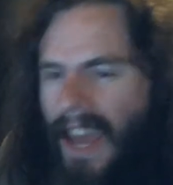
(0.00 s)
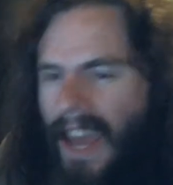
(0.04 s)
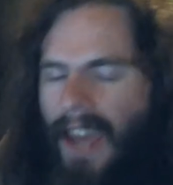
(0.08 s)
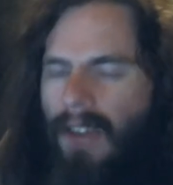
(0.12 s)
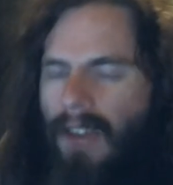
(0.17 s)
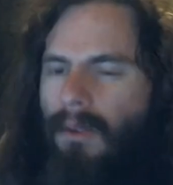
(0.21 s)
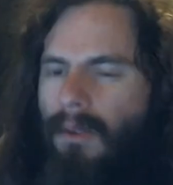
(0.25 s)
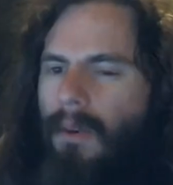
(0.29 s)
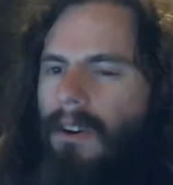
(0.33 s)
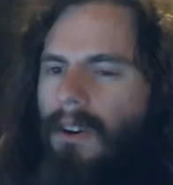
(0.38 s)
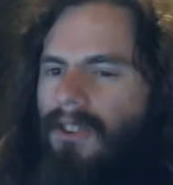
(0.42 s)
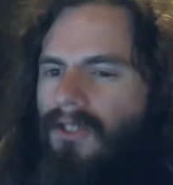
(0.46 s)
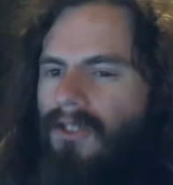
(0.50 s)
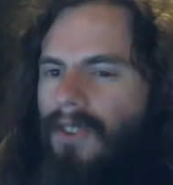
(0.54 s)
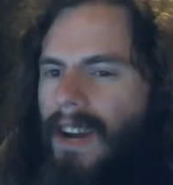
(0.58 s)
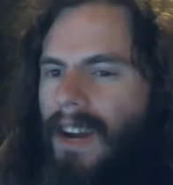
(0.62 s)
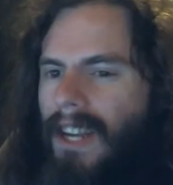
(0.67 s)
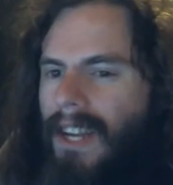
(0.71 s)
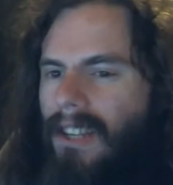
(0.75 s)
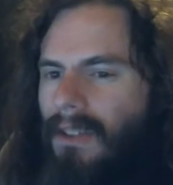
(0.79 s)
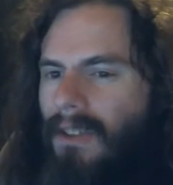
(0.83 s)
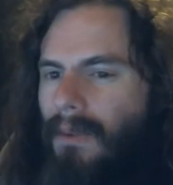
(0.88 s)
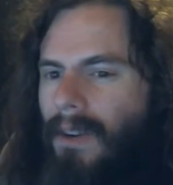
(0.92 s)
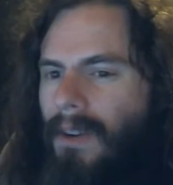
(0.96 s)
and who are
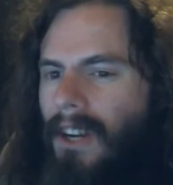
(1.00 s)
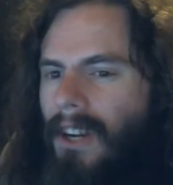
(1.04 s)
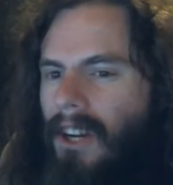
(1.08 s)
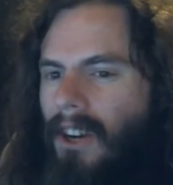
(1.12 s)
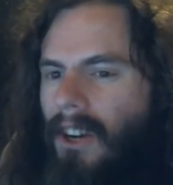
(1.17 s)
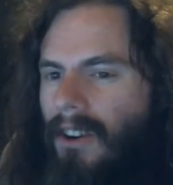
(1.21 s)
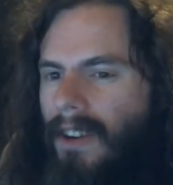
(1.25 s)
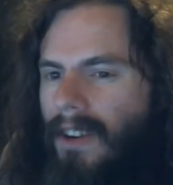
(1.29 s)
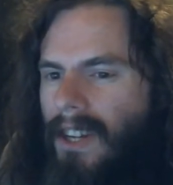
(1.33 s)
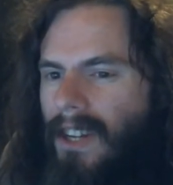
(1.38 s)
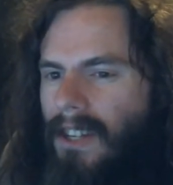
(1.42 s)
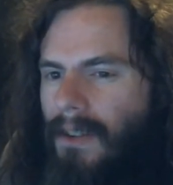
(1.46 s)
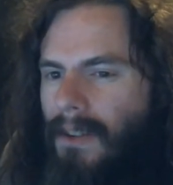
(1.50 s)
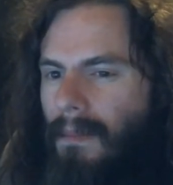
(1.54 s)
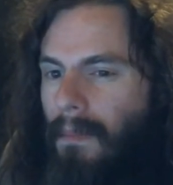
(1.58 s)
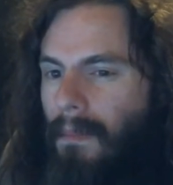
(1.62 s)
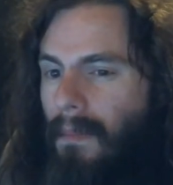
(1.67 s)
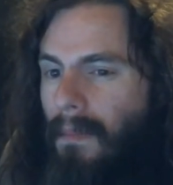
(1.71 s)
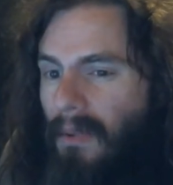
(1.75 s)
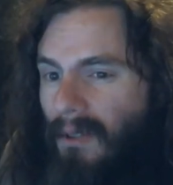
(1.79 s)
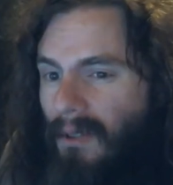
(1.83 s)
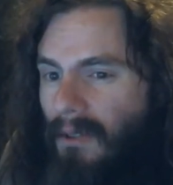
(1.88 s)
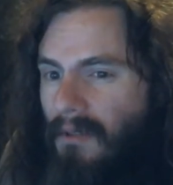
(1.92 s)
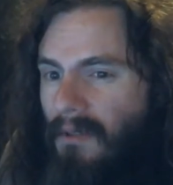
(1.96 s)
trying to encourage
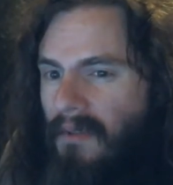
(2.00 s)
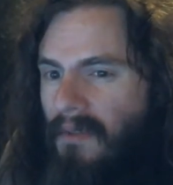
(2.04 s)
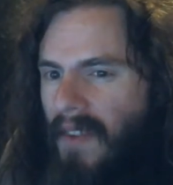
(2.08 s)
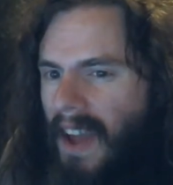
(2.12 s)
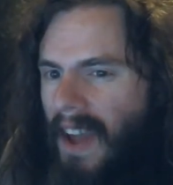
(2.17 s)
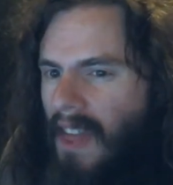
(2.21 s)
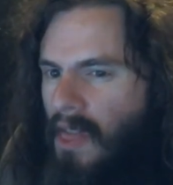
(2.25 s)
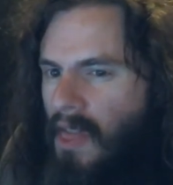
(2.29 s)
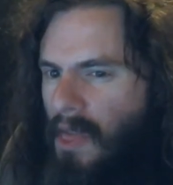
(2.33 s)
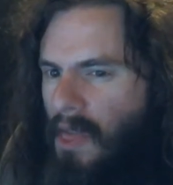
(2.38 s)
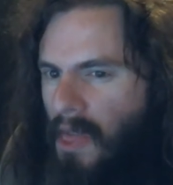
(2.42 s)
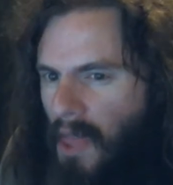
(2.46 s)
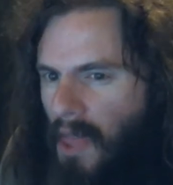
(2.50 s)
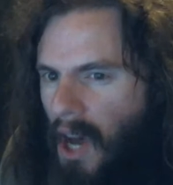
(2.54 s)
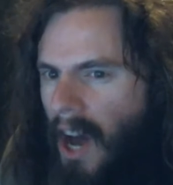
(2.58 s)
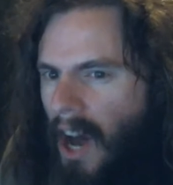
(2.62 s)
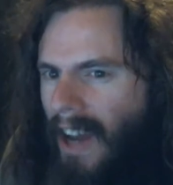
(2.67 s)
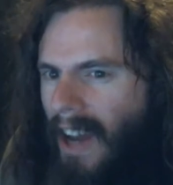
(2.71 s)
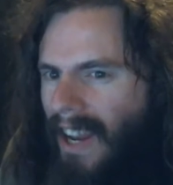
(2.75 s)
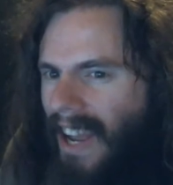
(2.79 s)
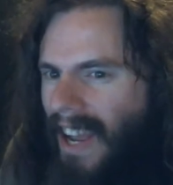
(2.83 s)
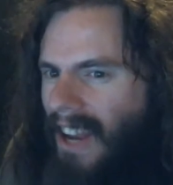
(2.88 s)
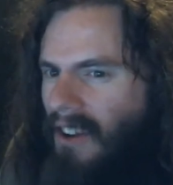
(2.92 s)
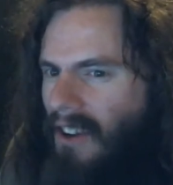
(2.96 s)
proof and
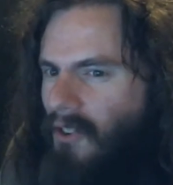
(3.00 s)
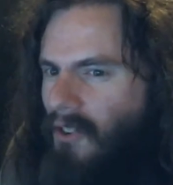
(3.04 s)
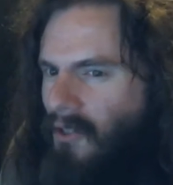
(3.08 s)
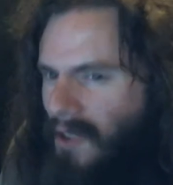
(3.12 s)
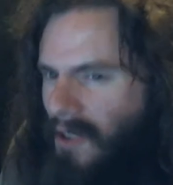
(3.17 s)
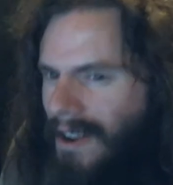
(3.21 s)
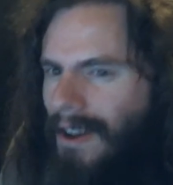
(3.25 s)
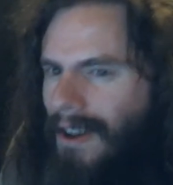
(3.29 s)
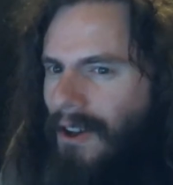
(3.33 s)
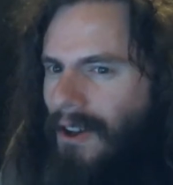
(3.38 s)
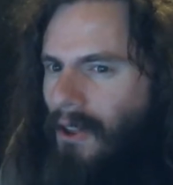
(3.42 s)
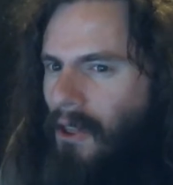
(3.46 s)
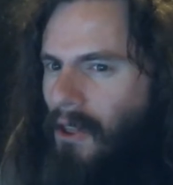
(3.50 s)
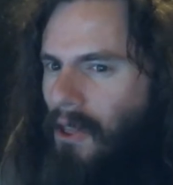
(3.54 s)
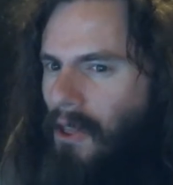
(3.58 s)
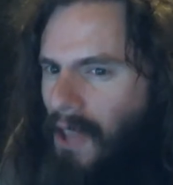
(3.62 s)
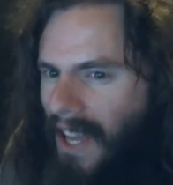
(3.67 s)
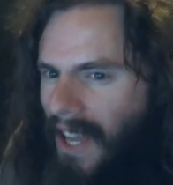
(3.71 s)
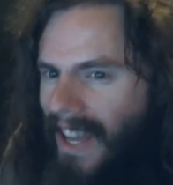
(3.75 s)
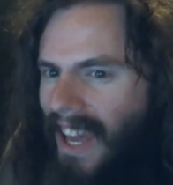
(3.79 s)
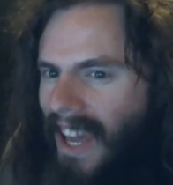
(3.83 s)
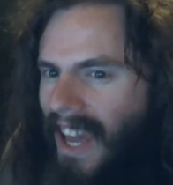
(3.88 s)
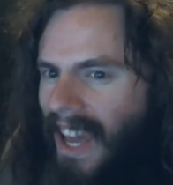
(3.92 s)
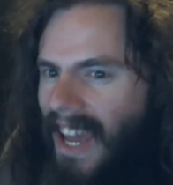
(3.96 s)
thought and critical
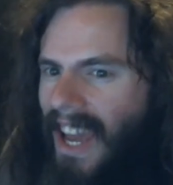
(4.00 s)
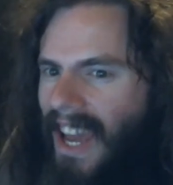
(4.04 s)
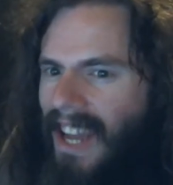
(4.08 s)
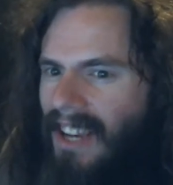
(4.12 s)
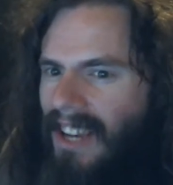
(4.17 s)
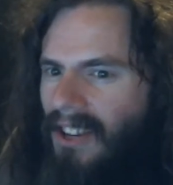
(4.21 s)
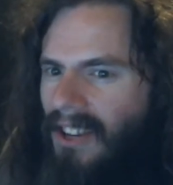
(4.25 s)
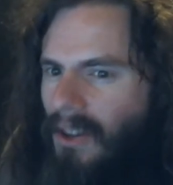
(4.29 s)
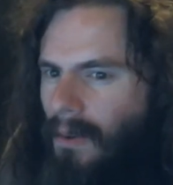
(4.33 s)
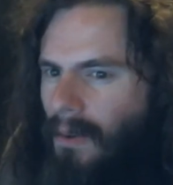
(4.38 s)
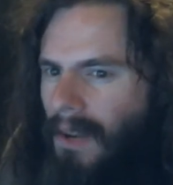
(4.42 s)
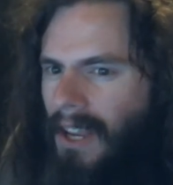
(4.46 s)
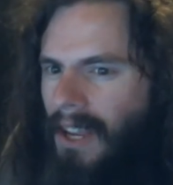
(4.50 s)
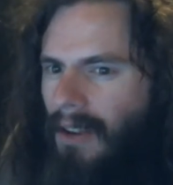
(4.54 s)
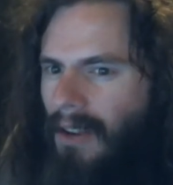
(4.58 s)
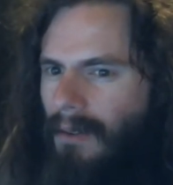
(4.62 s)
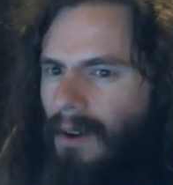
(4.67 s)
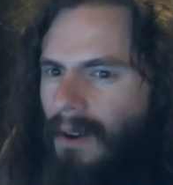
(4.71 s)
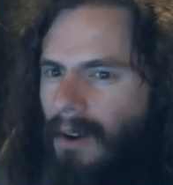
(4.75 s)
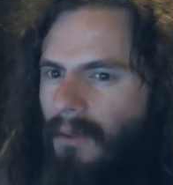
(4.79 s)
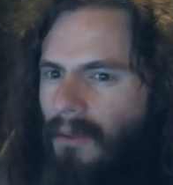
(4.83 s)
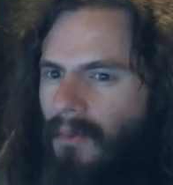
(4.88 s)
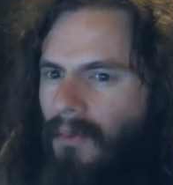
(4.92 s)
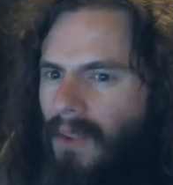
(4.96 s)
thinking and doing
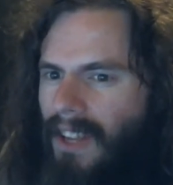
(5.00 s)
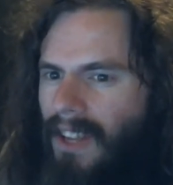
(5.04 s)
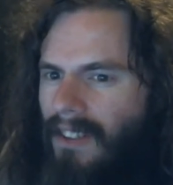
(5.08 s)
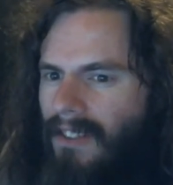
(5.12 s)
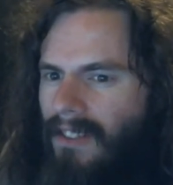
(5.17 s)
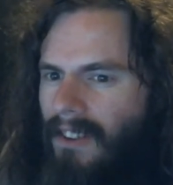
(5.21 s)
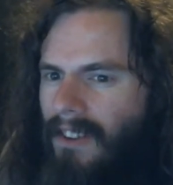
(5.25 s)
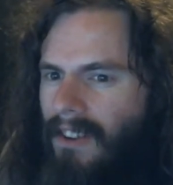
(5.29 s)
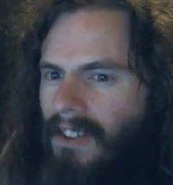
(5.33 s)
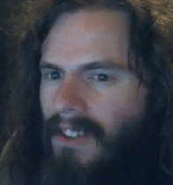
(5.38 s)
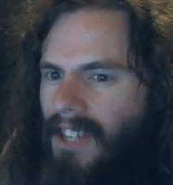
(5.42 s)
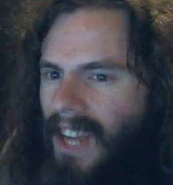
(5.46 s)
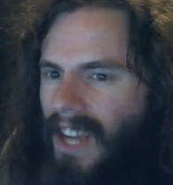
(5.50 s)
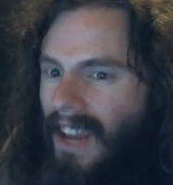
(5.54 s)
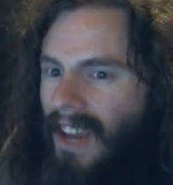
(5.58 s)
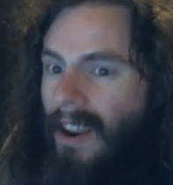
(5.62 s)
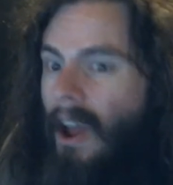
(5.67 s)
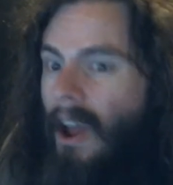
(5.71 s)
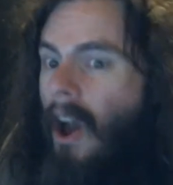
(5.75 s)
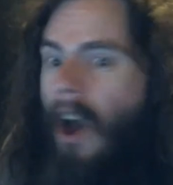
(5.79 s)
your own research and